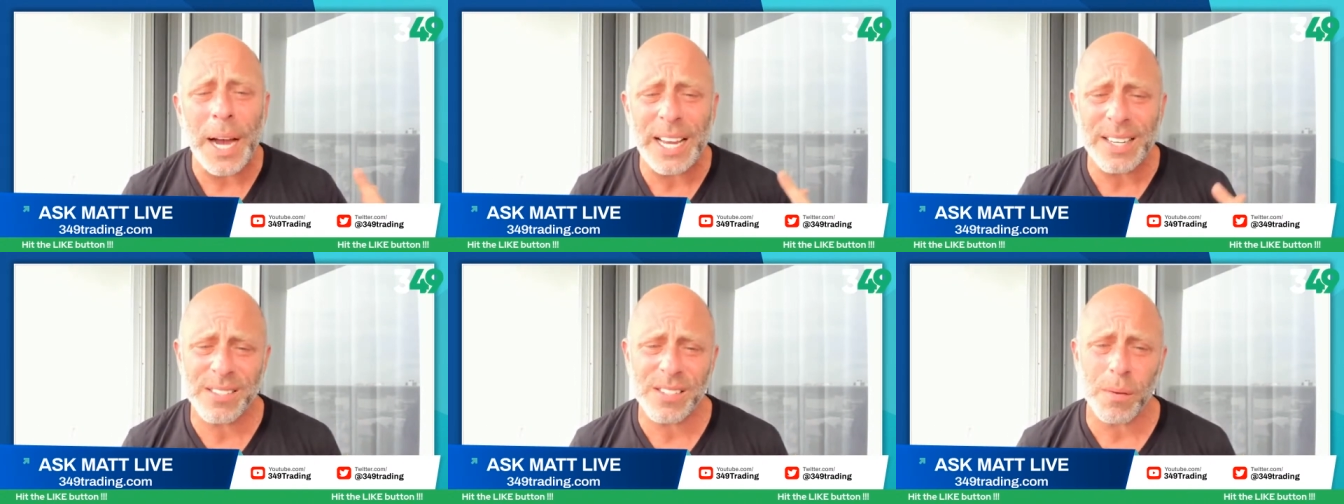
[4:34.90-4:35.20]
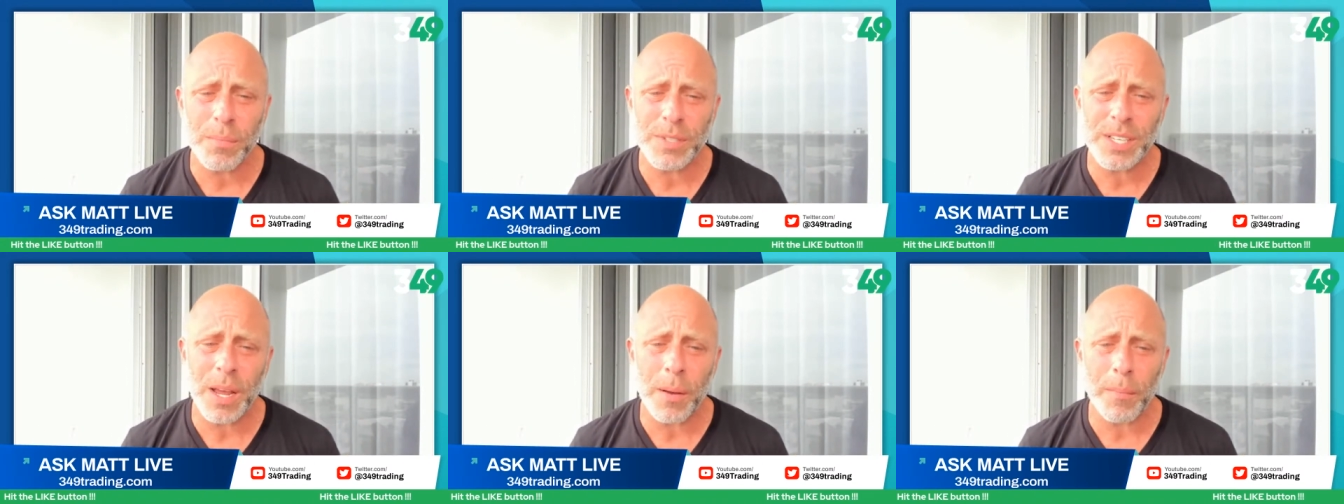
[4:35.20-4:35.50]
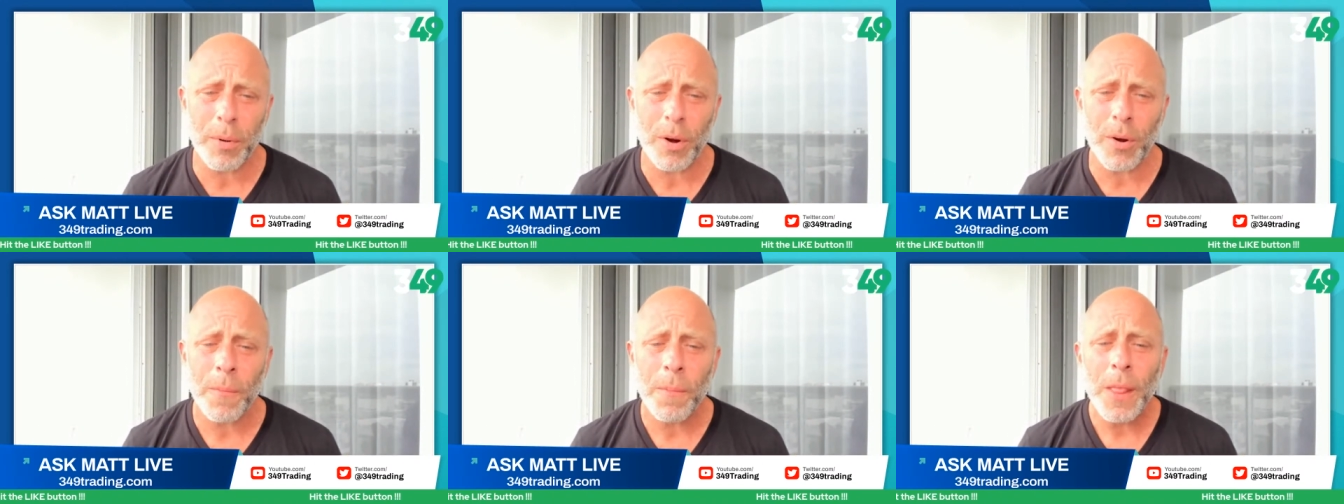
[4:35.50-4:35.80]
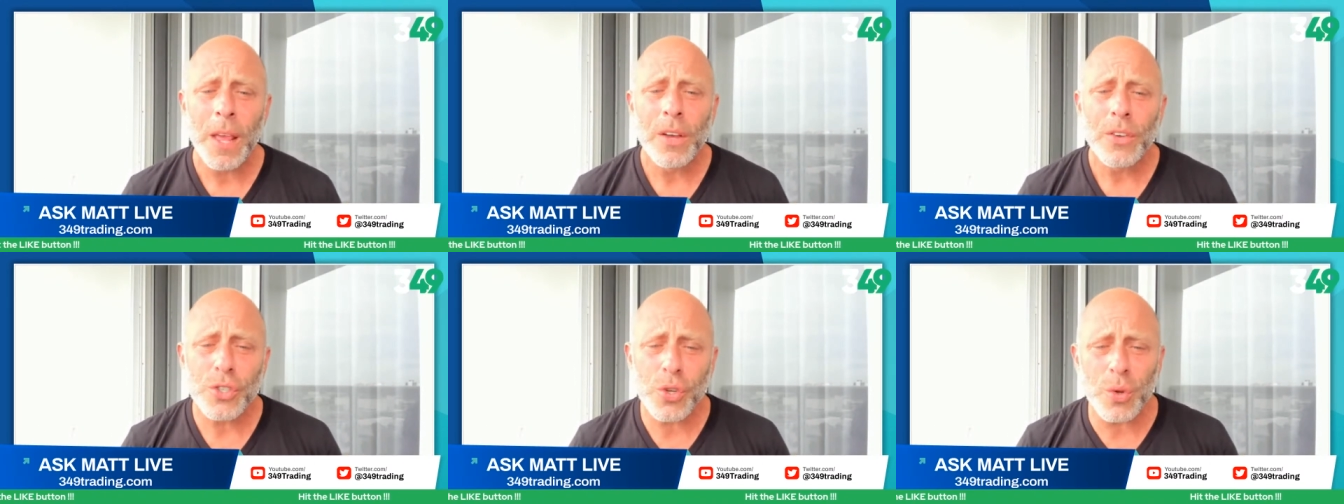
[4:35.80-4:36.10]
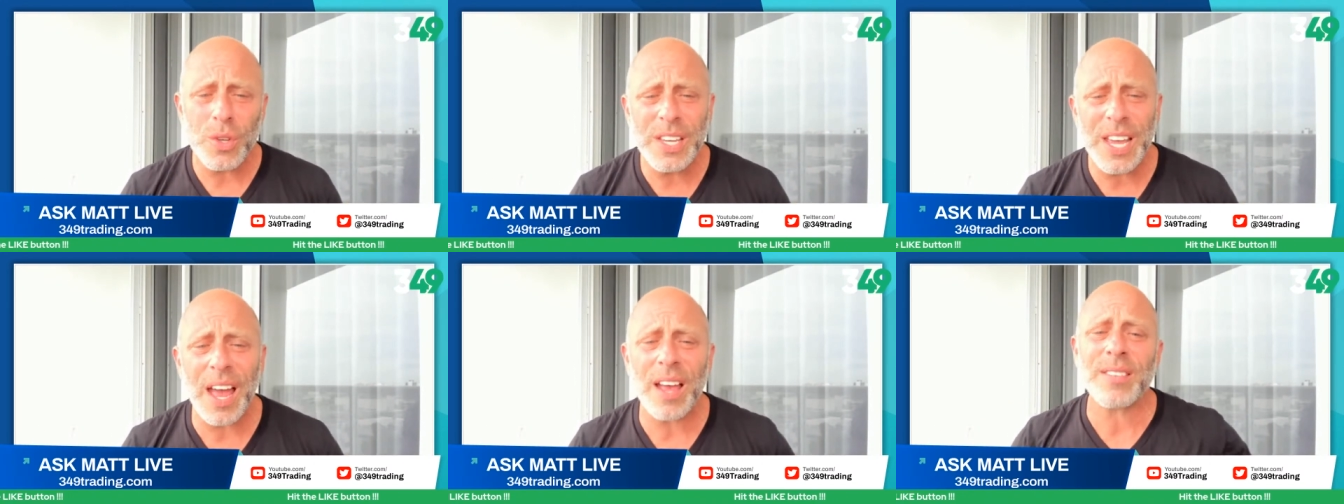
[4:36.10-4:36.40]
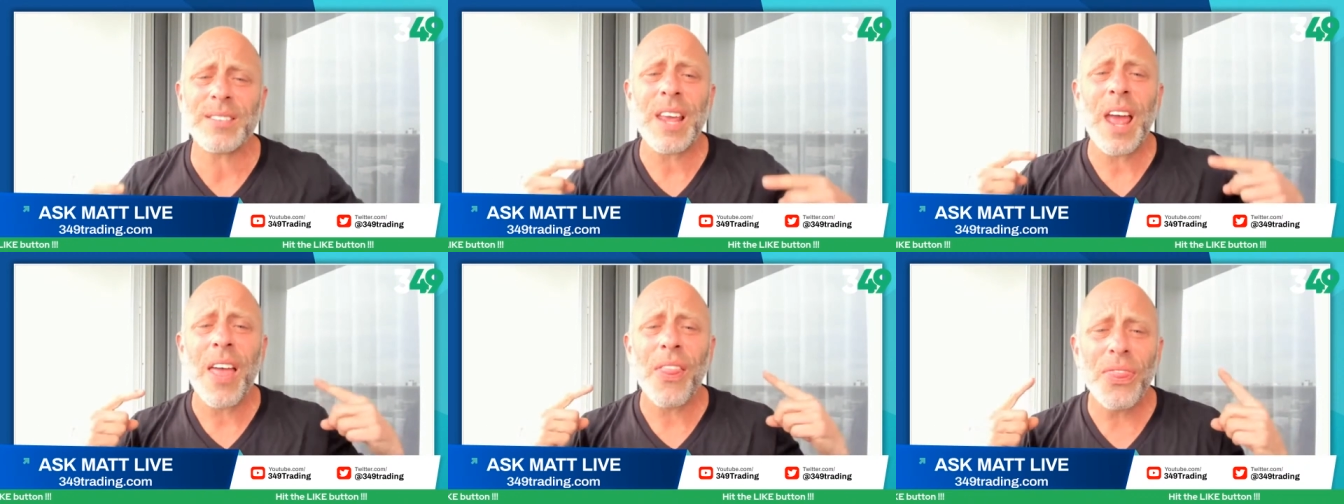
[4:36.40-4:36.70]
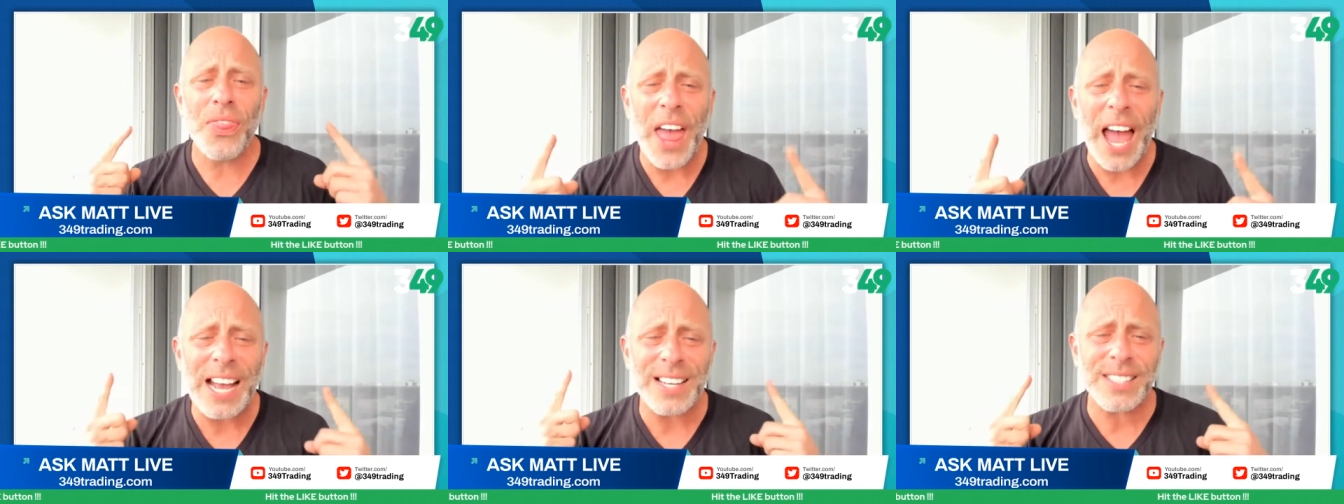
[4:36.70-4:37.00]
by September. So yes,
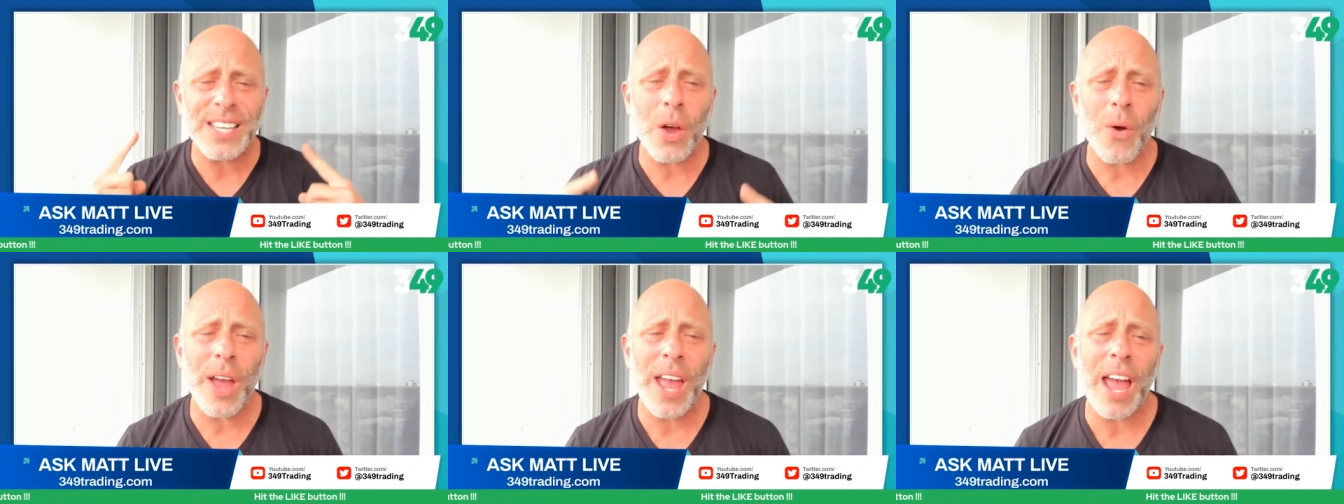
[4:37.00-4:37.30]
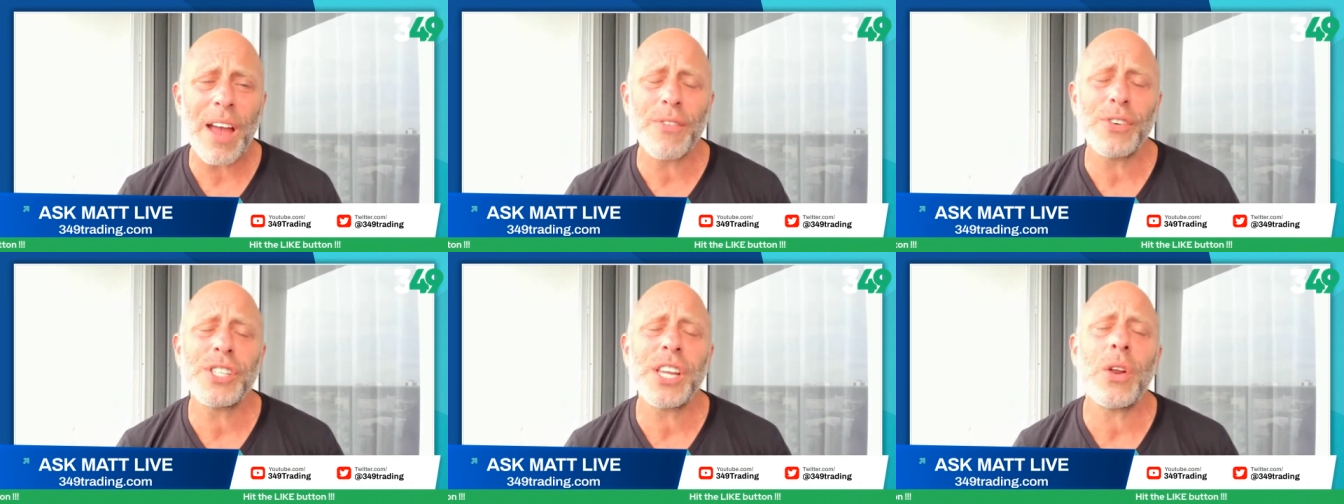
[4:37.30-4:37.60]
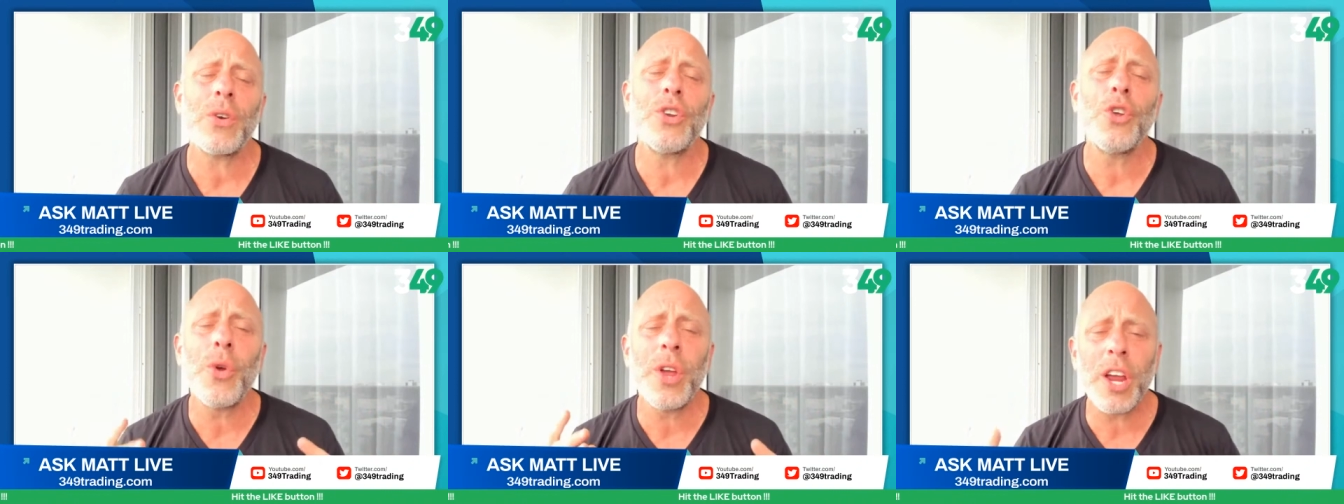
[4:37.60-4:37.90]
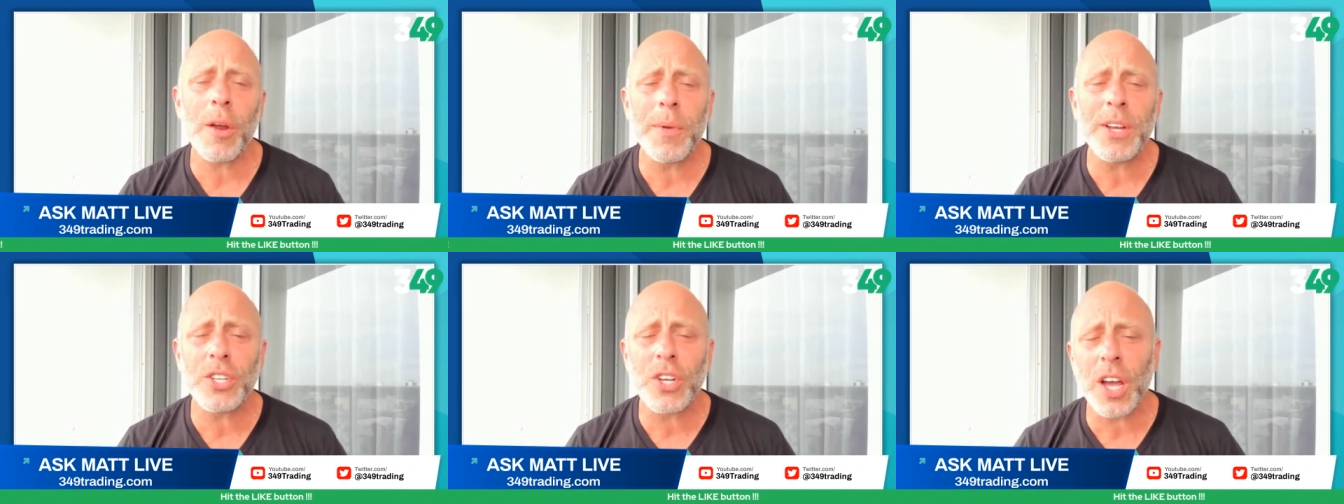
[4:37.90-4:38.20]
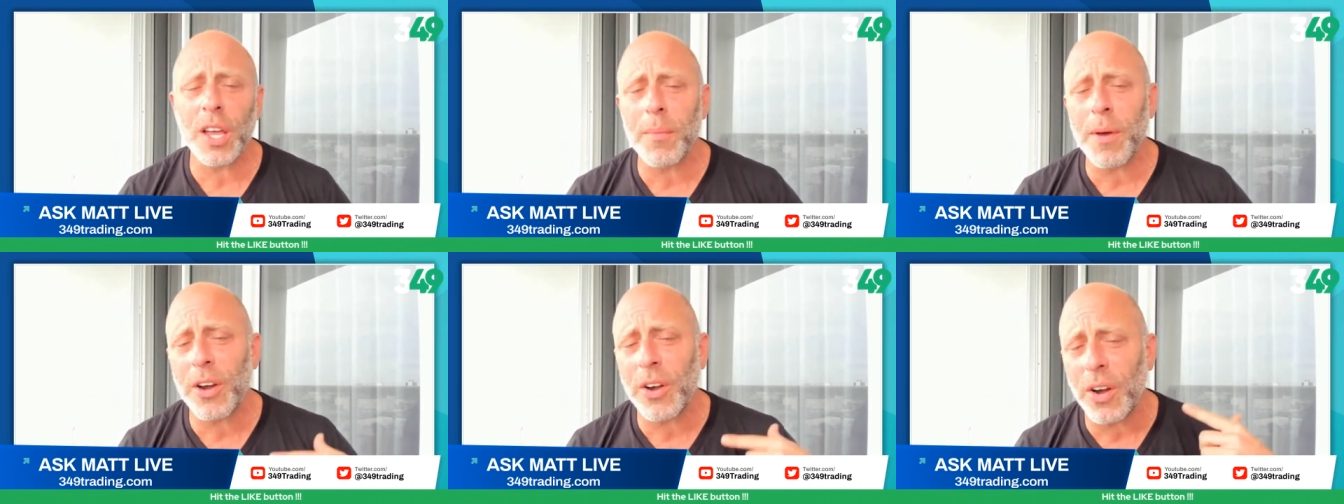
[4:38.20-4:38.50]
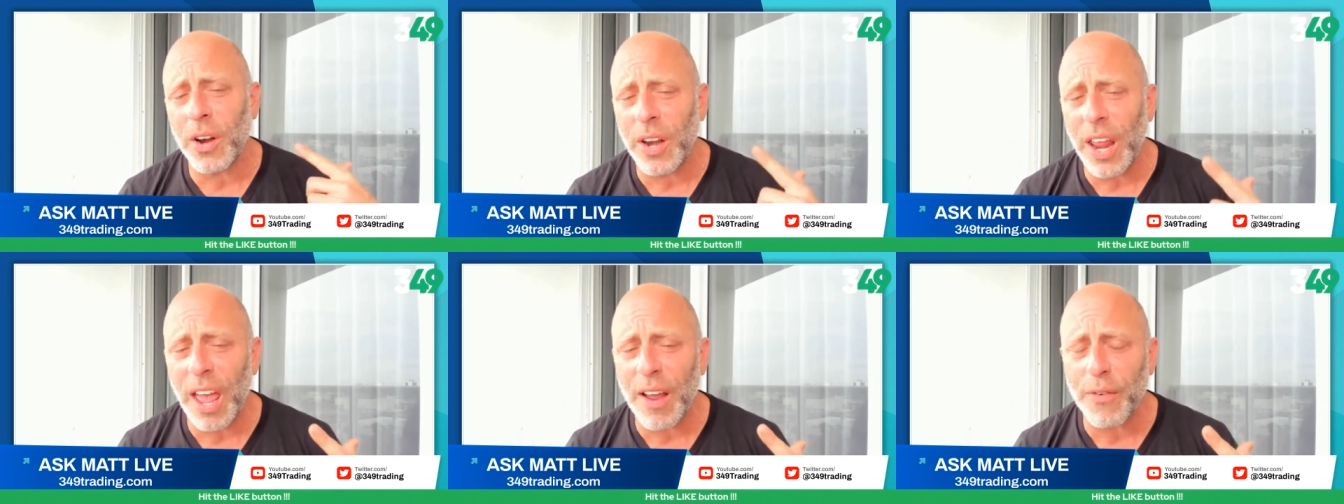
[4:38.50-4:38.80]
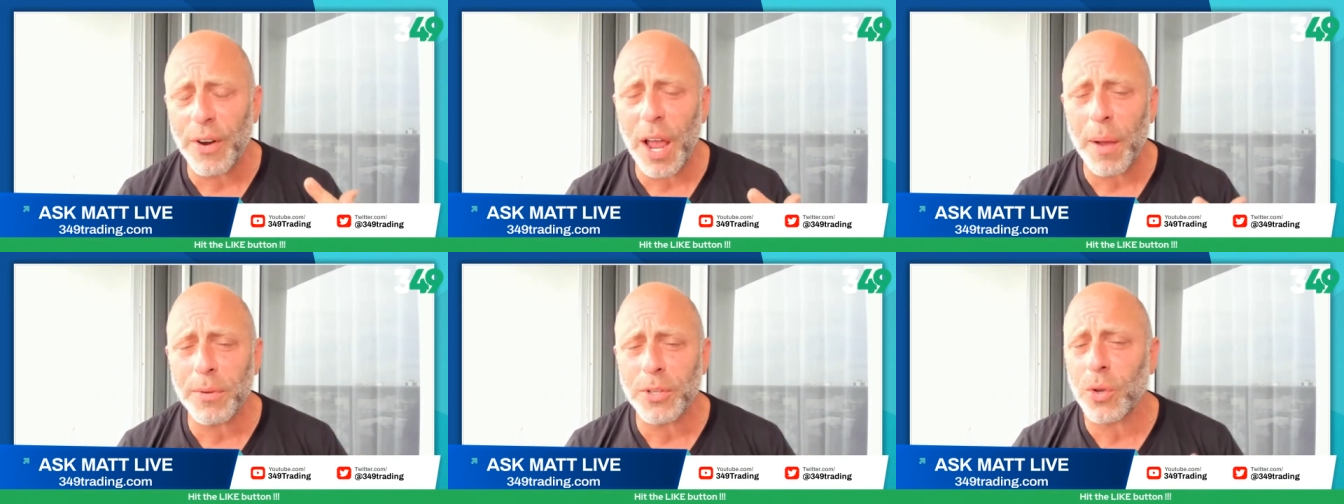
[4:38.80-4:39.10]
that's how I average down. You hear me talking about it on
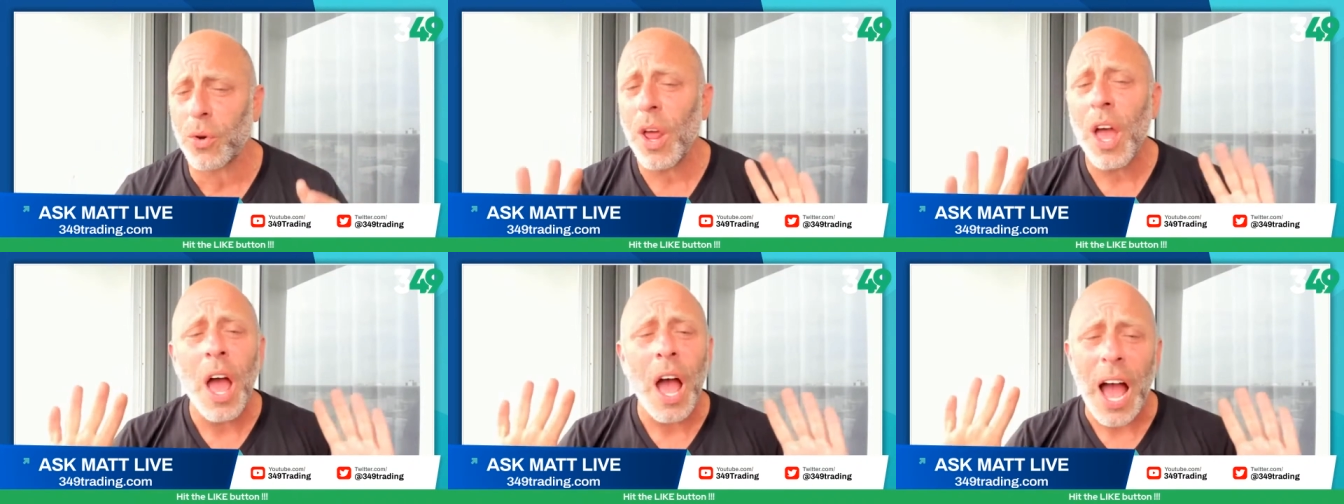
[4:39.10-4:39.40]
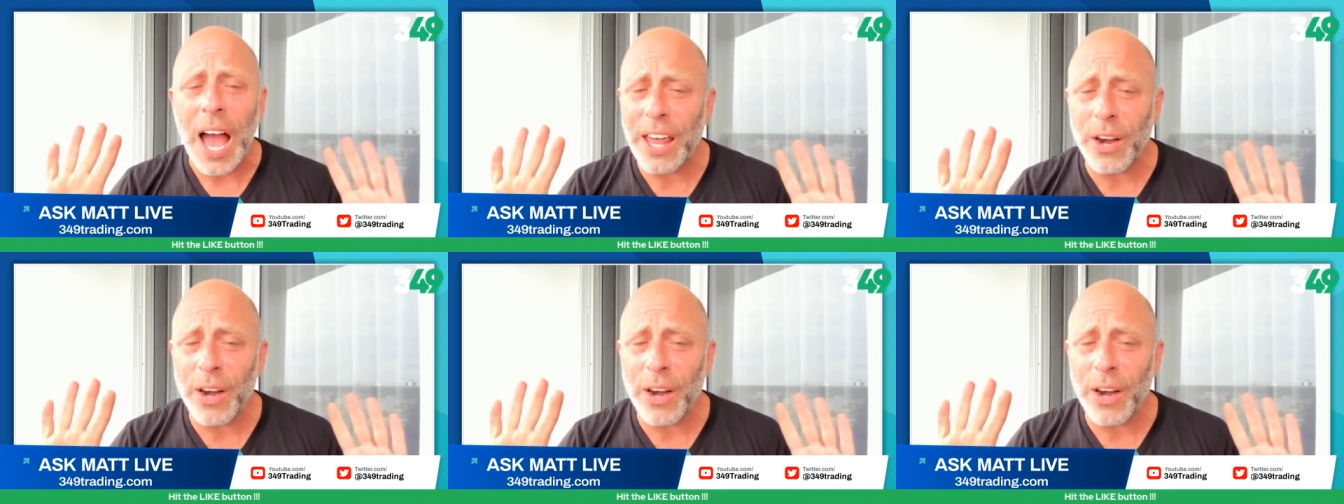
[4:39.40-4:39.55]
every episode.